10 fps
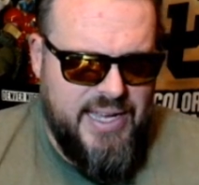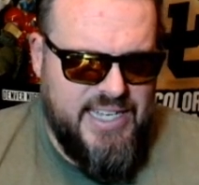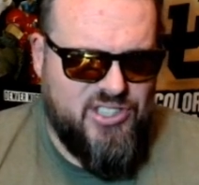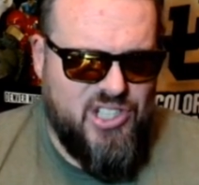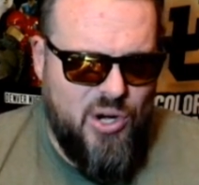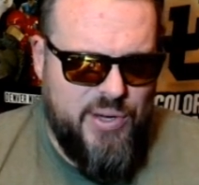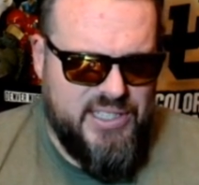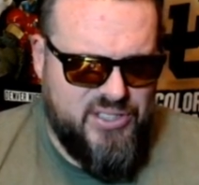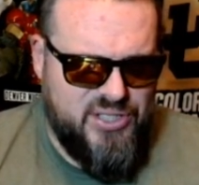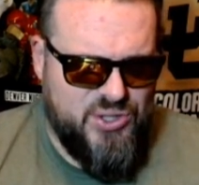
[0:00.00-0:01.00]
He's
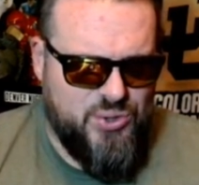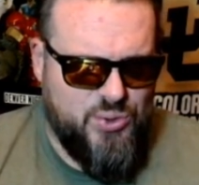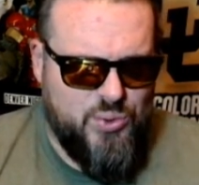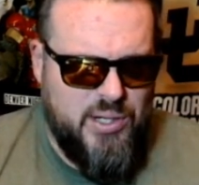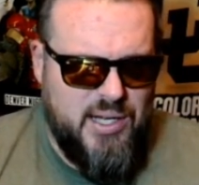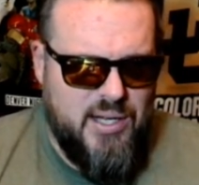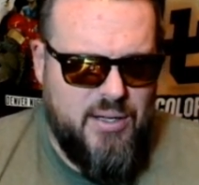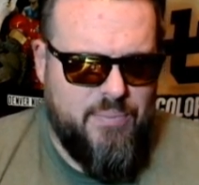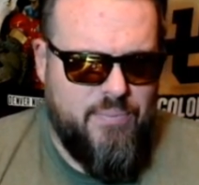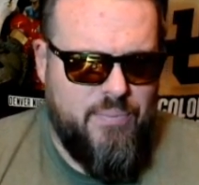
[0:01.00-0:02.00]
going
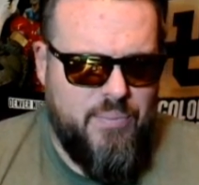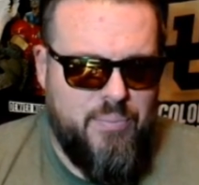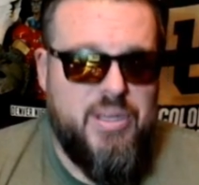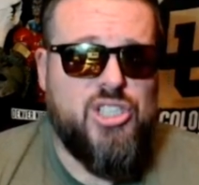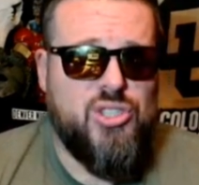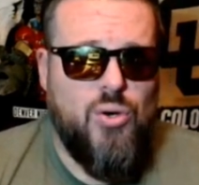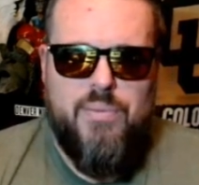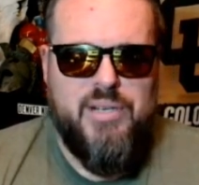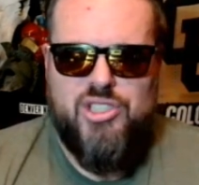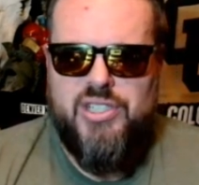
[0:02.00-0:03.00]
to
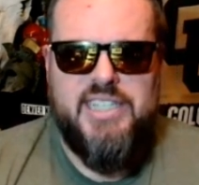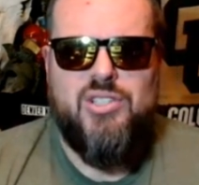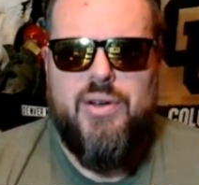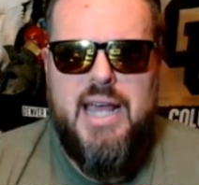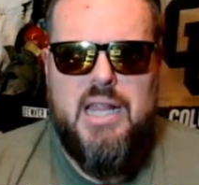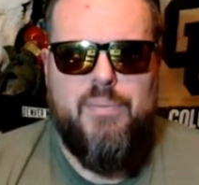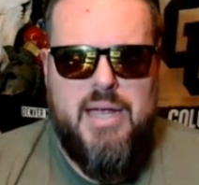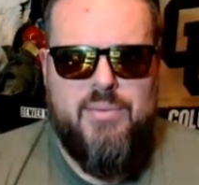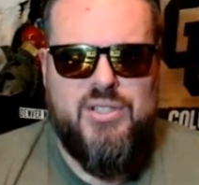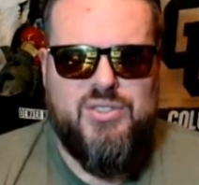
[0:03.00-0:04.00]
Michigan. He's going to
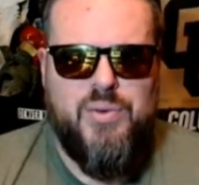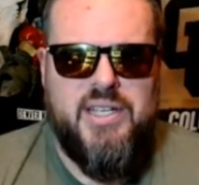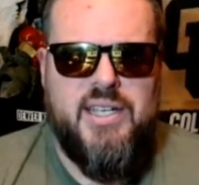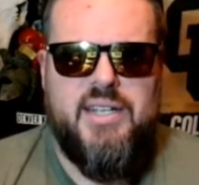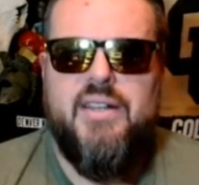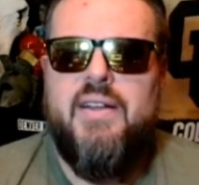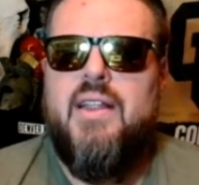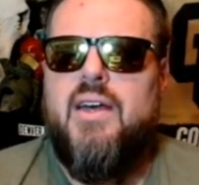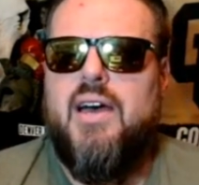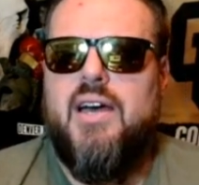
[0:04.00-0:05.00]
Alabama this weekend
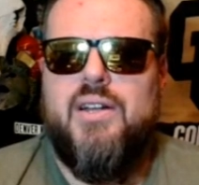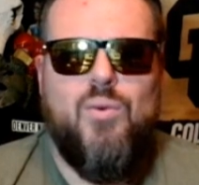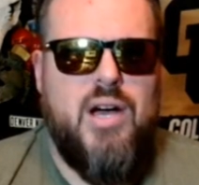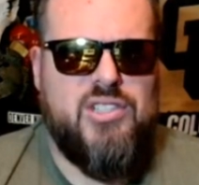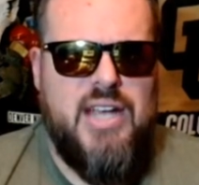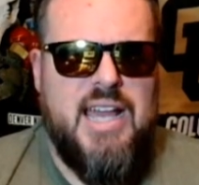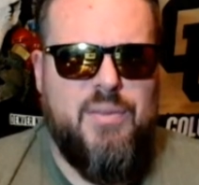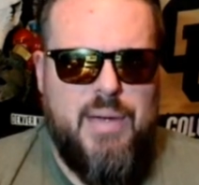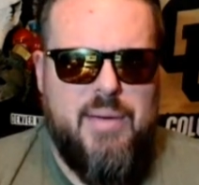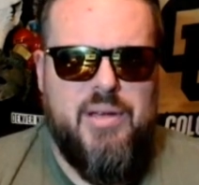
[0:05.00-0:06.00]
to watch
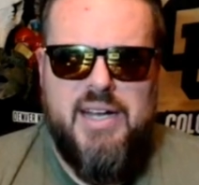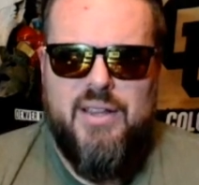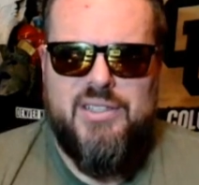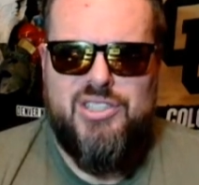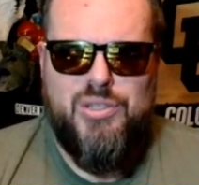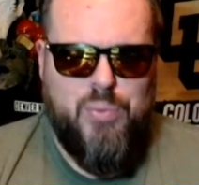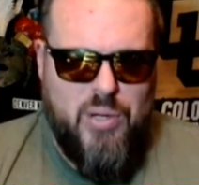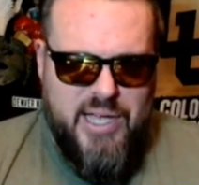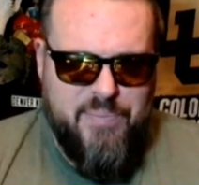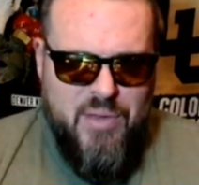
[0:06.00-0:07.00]
Alabama and LSU
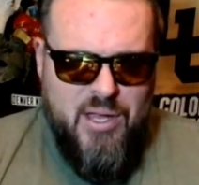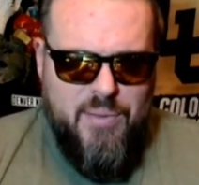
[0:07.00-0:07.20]
play.